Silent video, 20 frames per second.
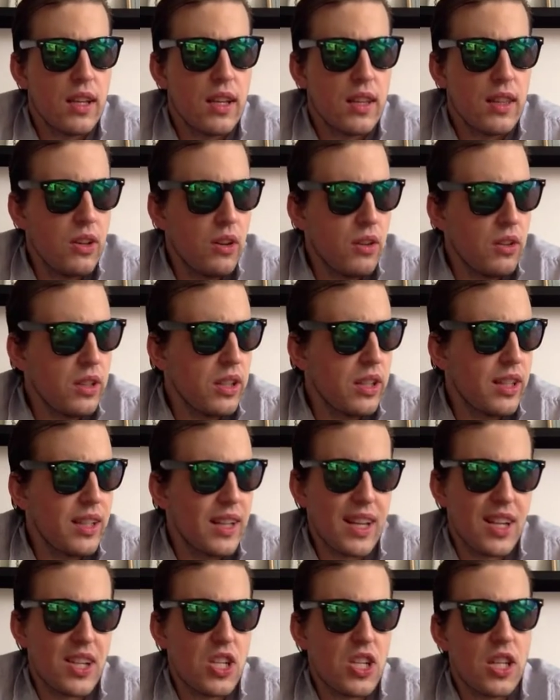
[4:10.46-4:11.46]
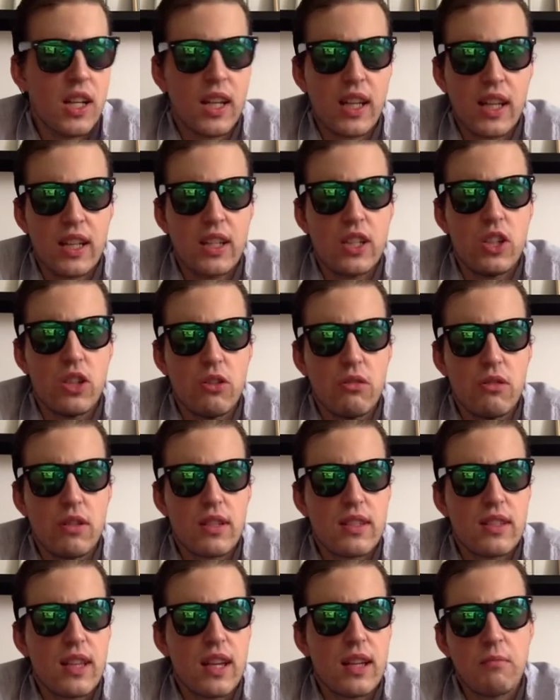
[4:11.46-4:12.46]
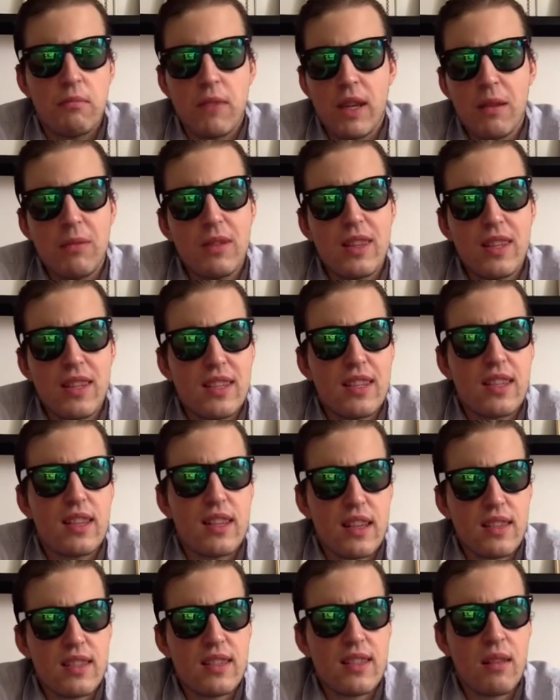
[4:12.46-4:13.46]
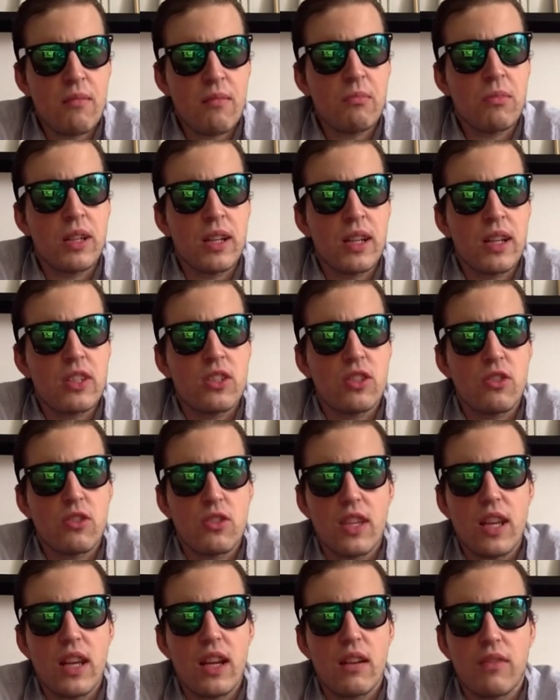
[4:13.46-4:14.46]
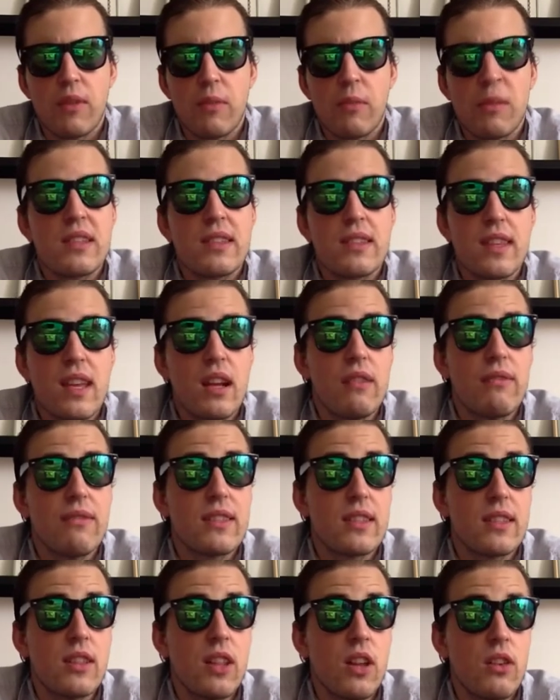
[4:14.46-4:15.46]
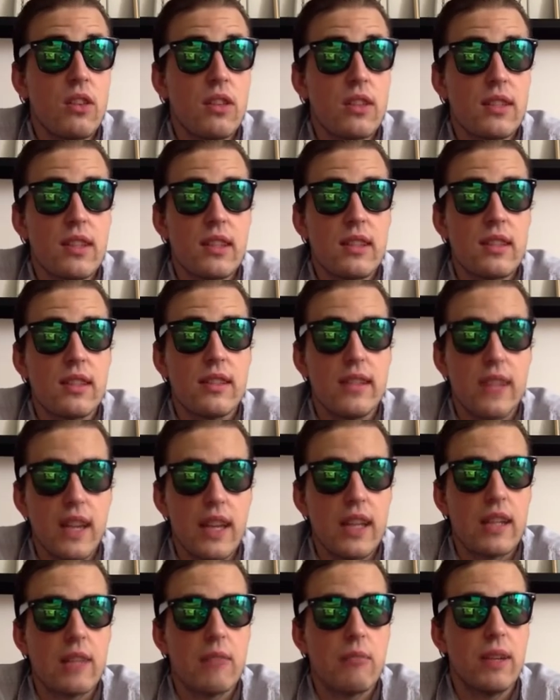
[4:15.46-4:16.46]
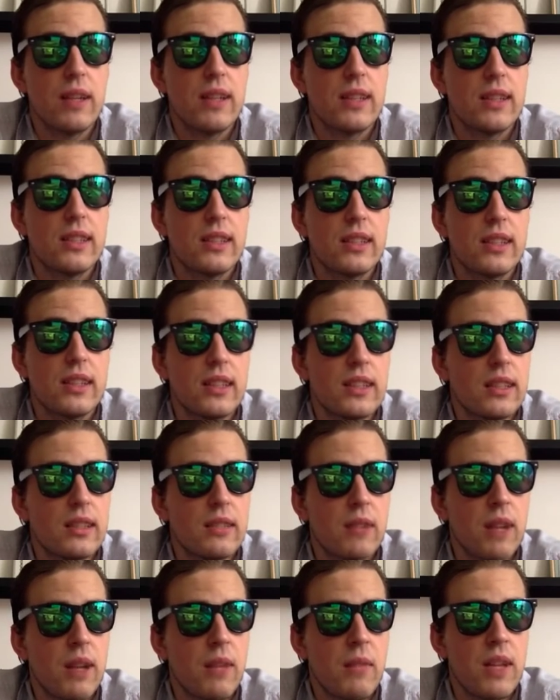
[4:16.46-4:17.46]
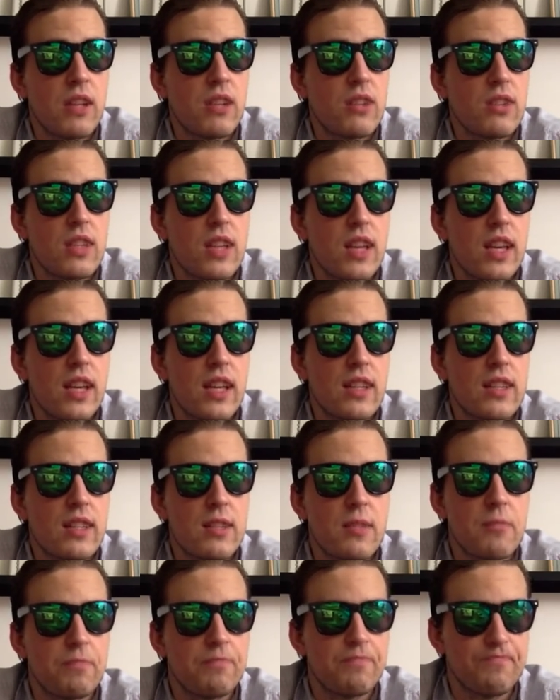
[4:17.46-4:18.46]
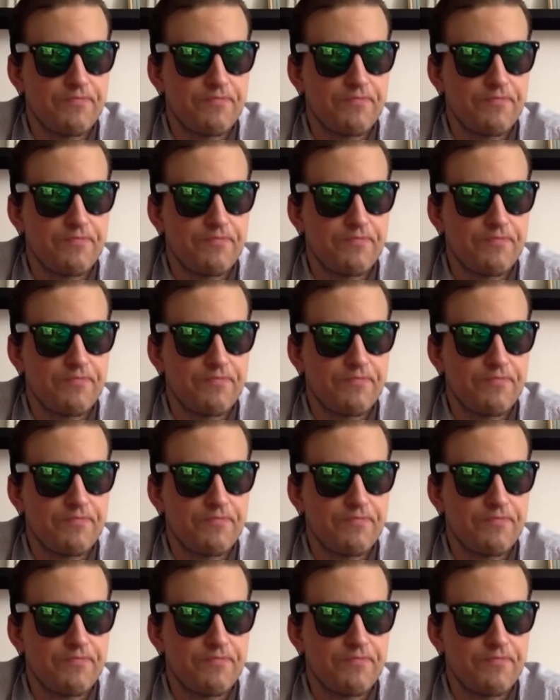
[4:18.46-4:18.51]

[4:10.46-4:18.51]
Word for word: The only connection I can do is that maybe this has some connection to Zeref. I mean, Zeref is long since dead, but uh, what I meant to say is